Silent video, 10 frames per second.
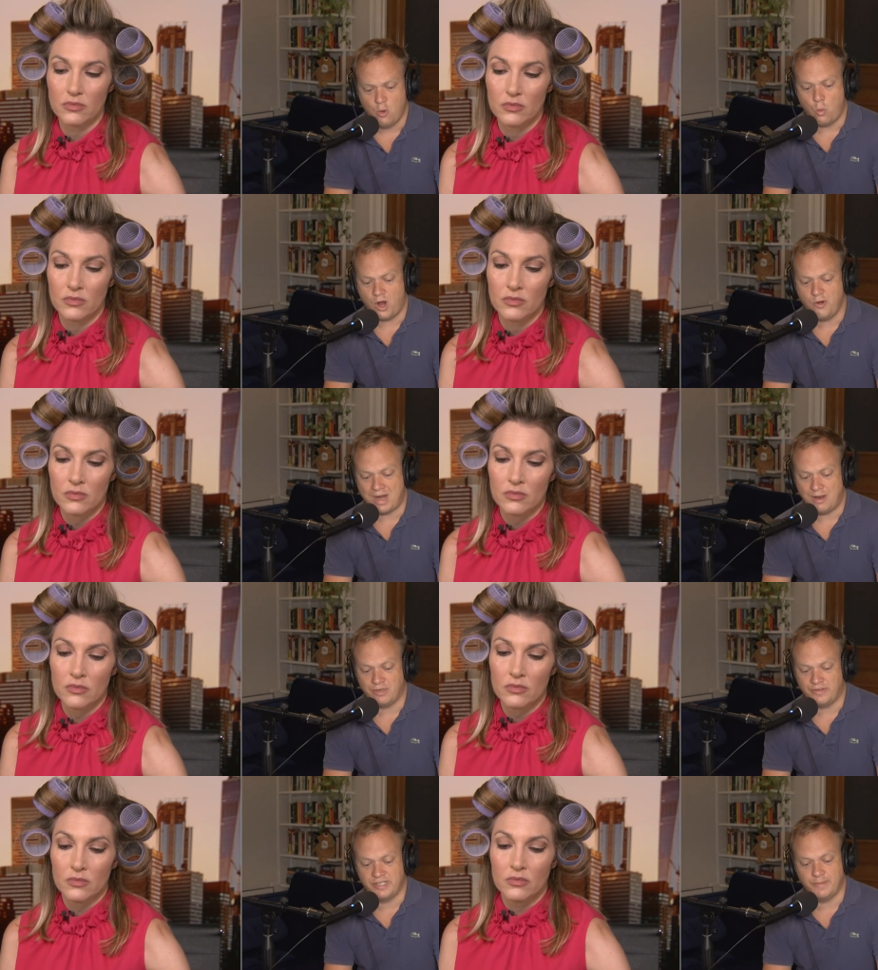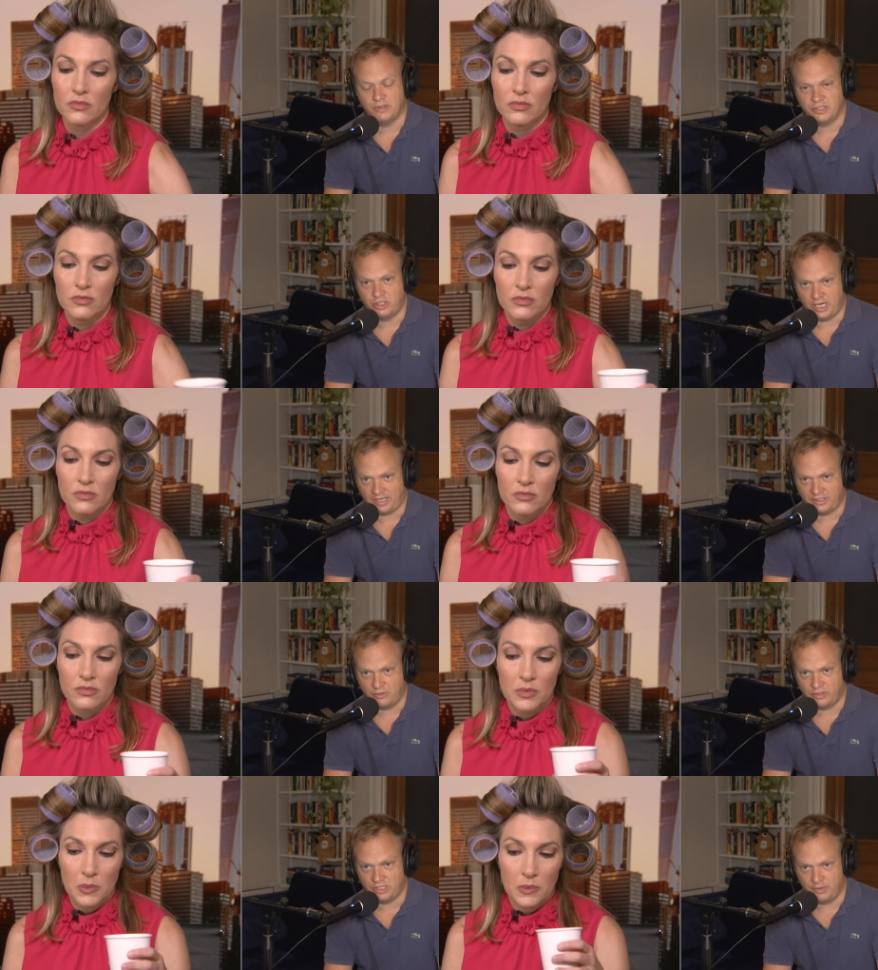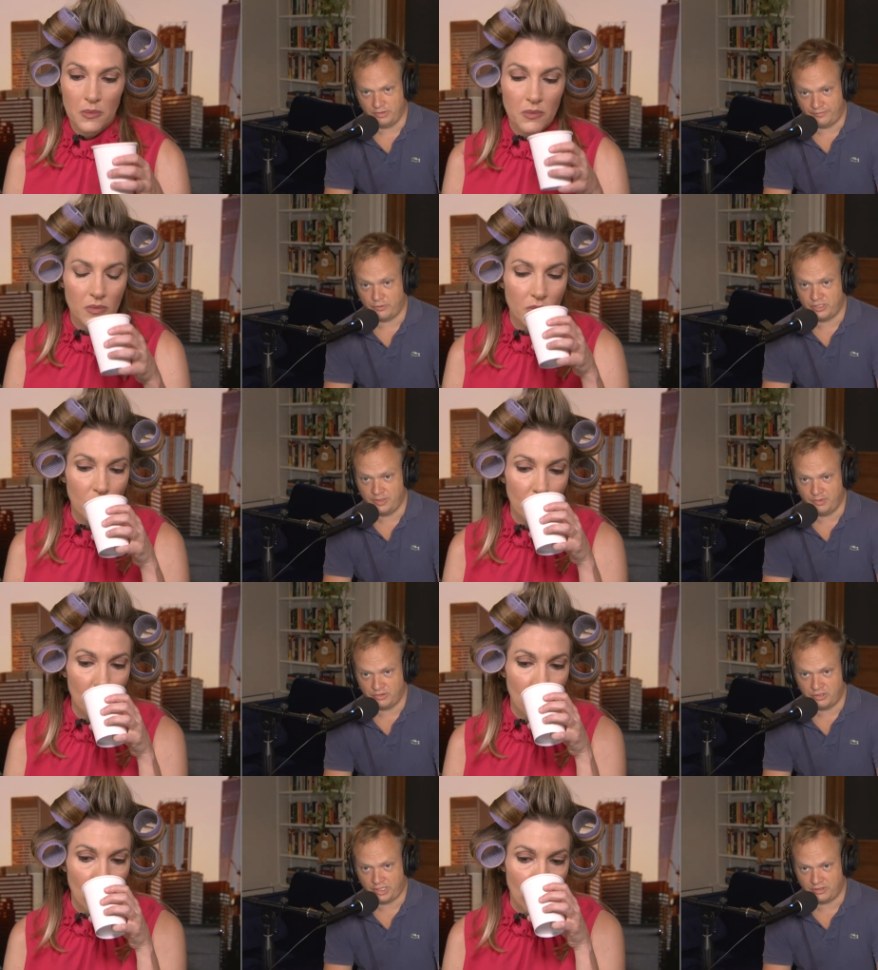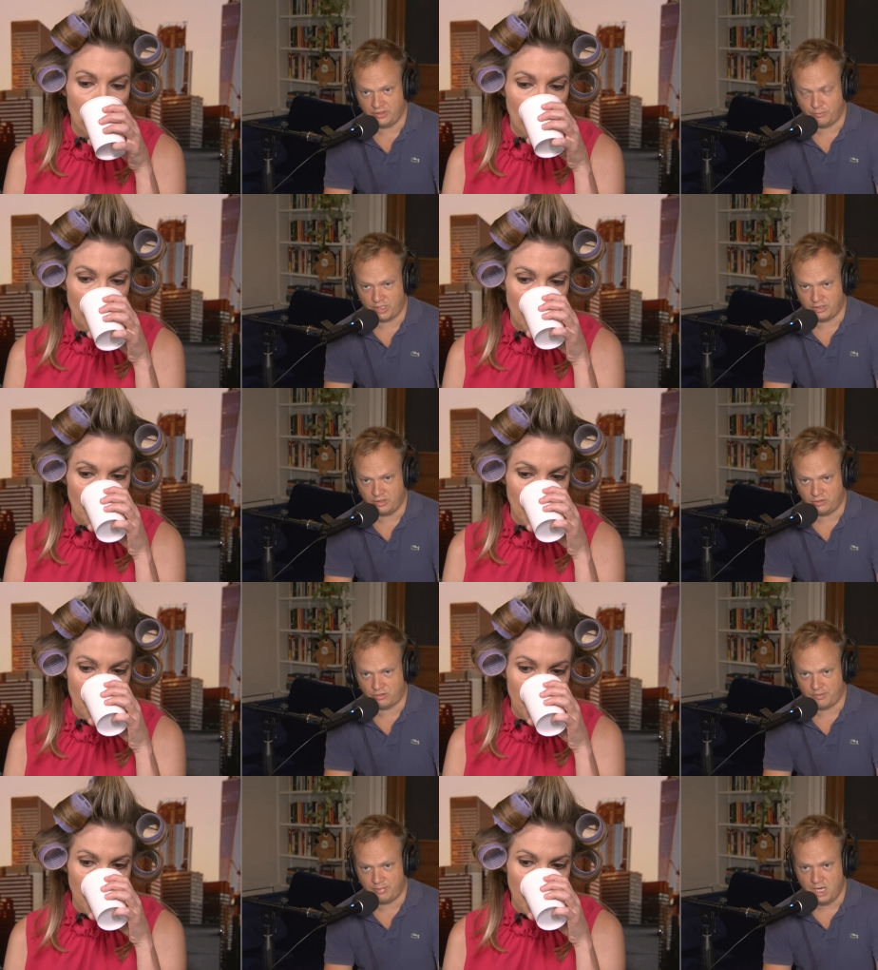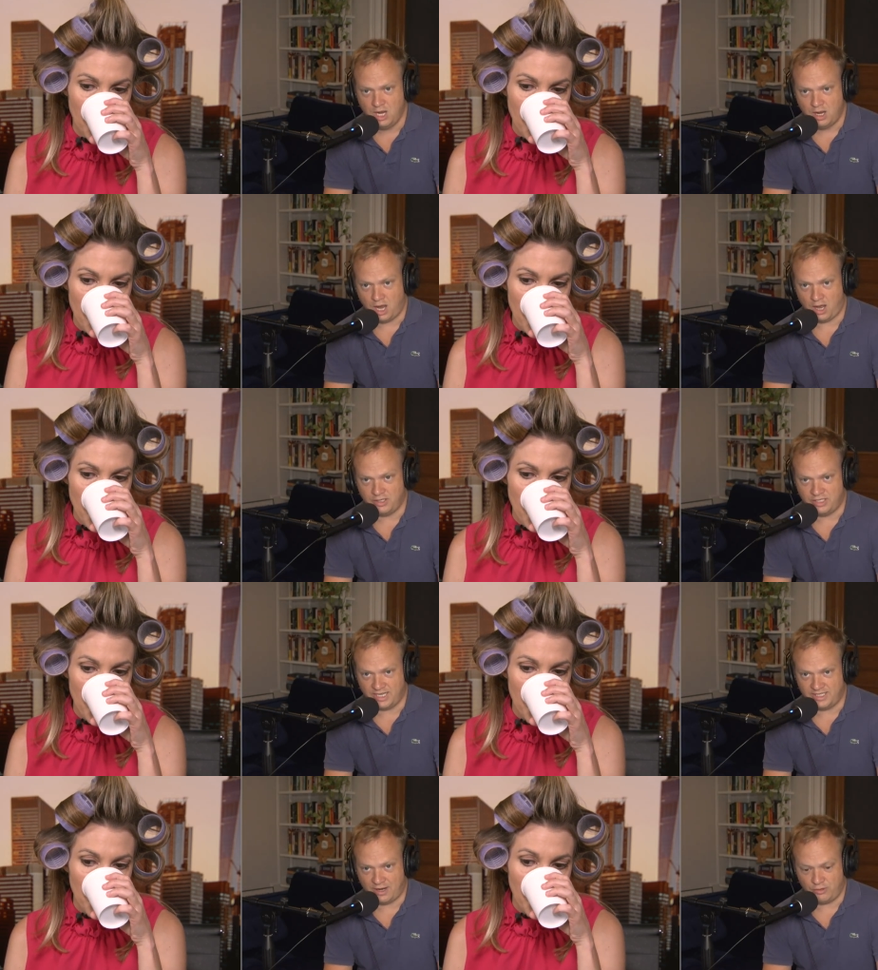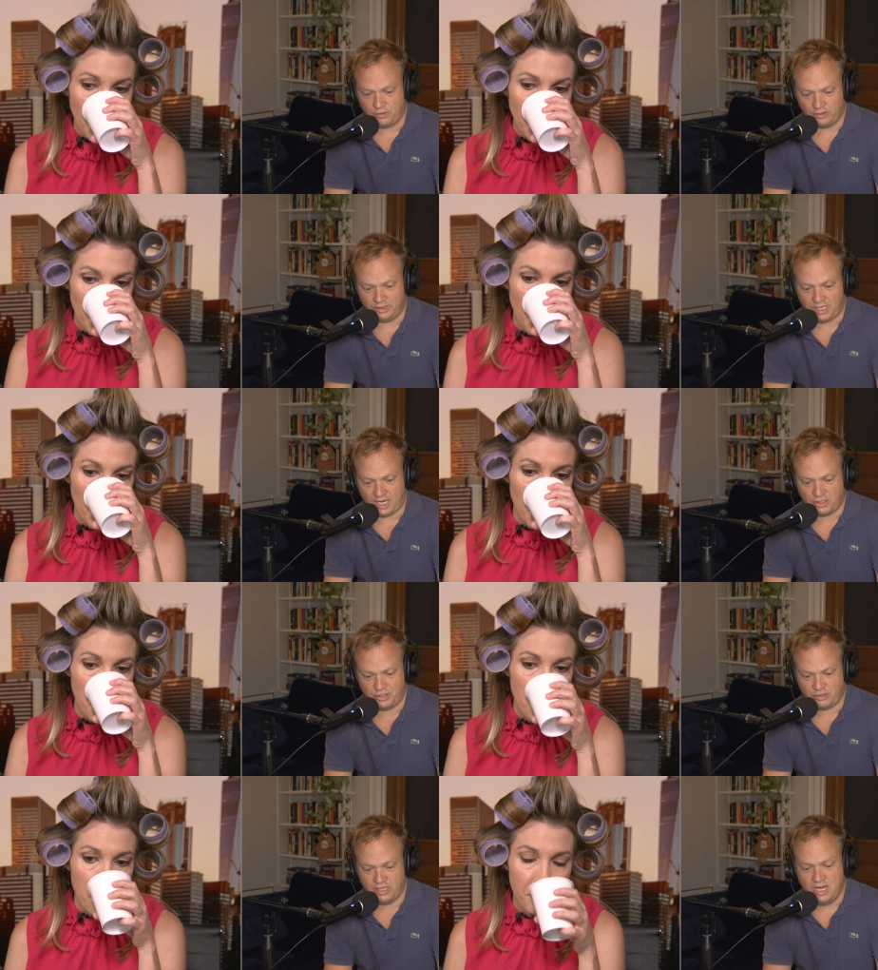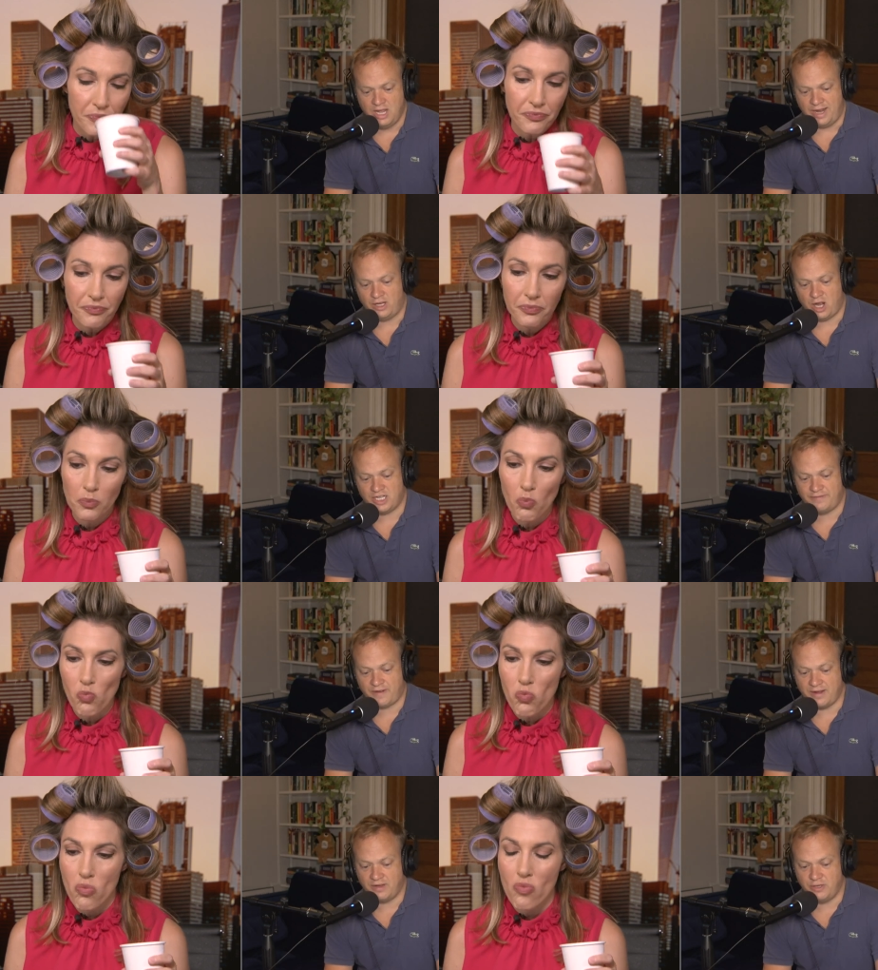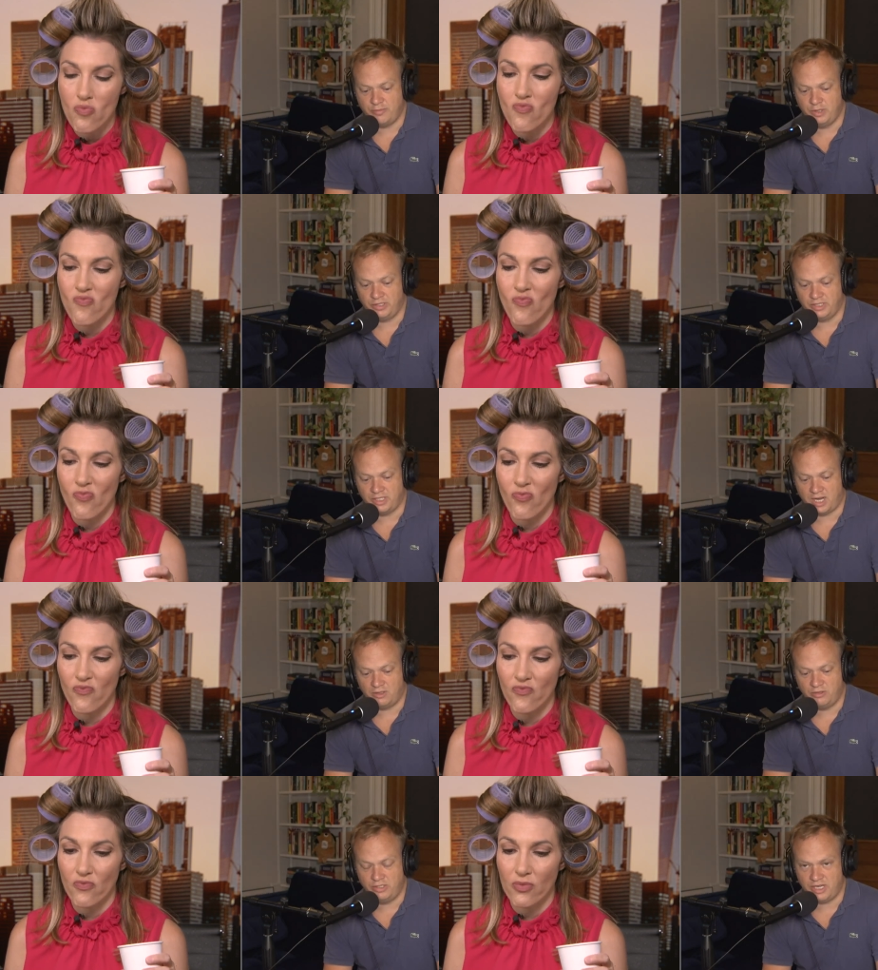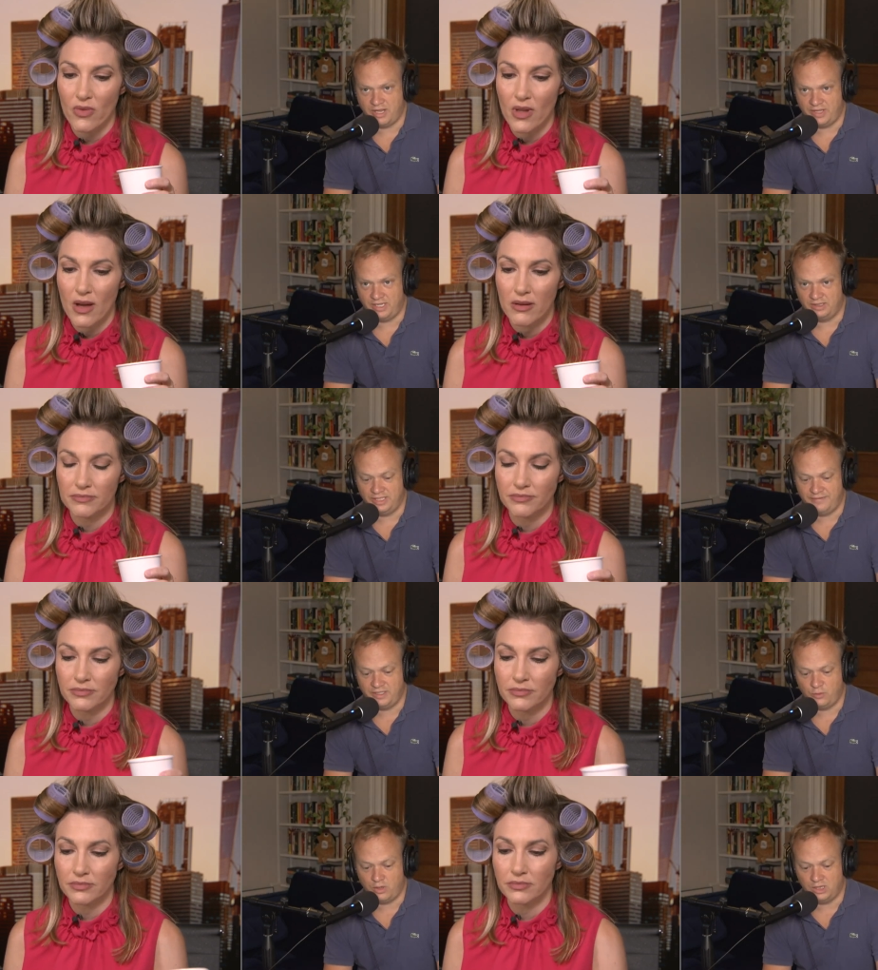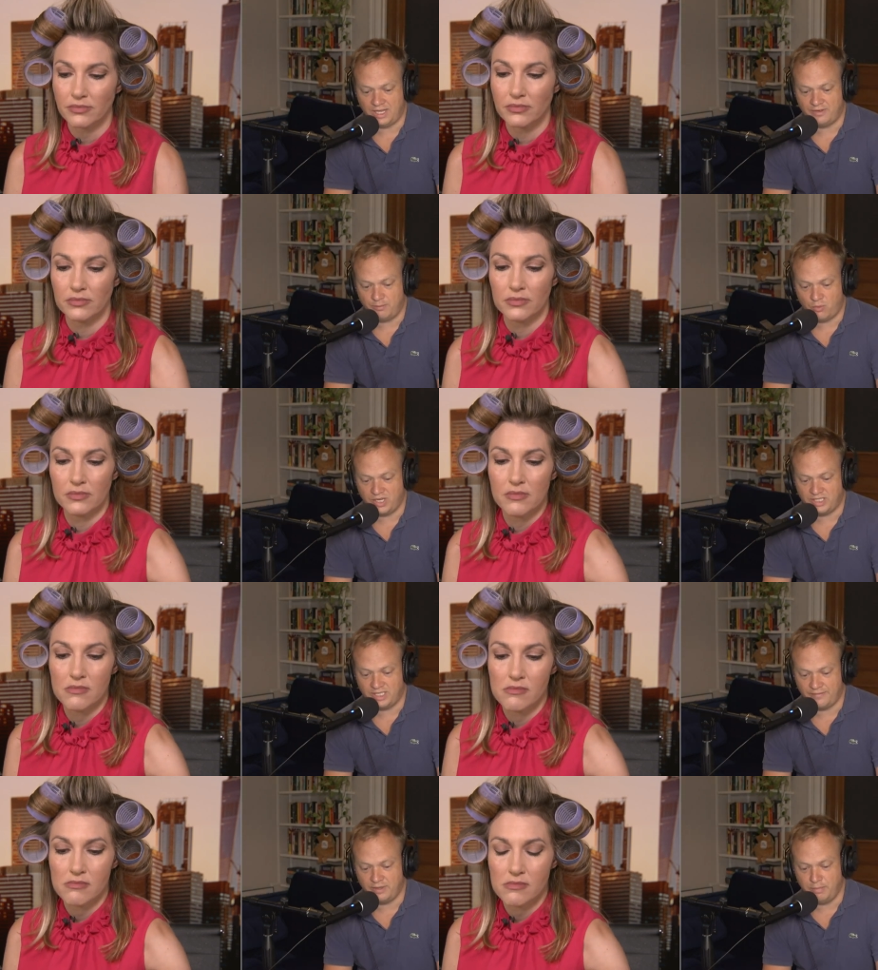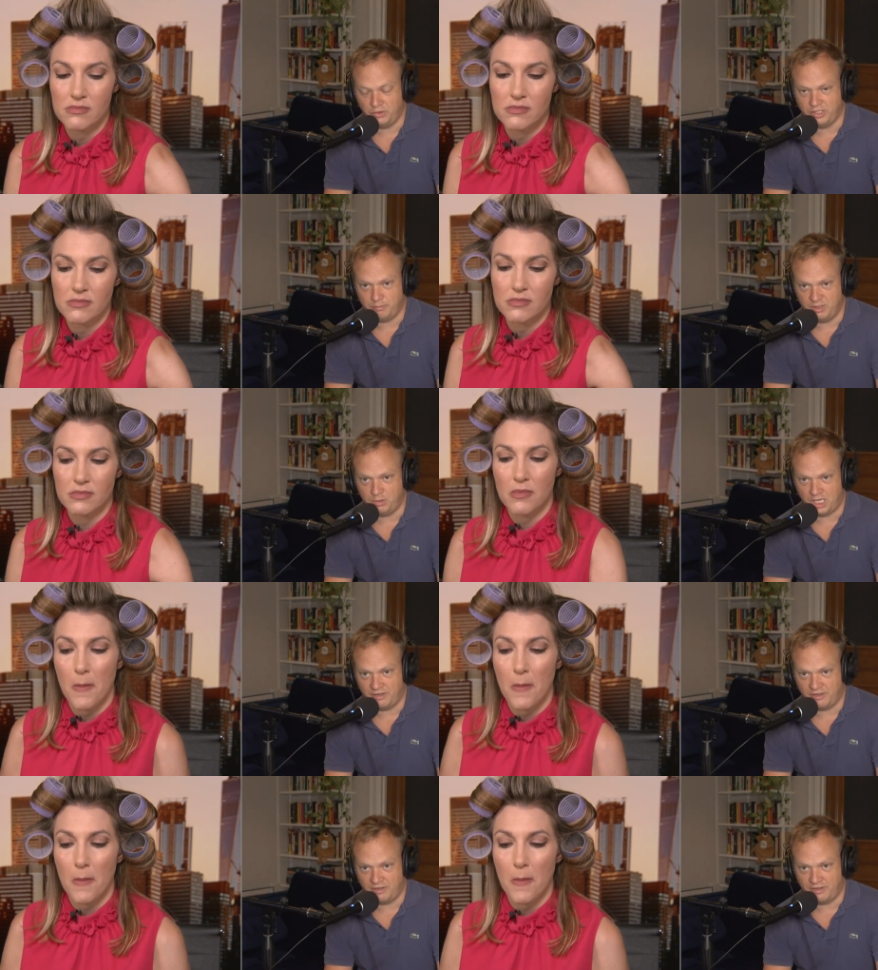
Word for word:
Speaker 1: One round of stimulus checks, those first stimulus checks that President Trump uh, sent out early last year, it cost 500 billion dollars, and they lifted 11.7 million people out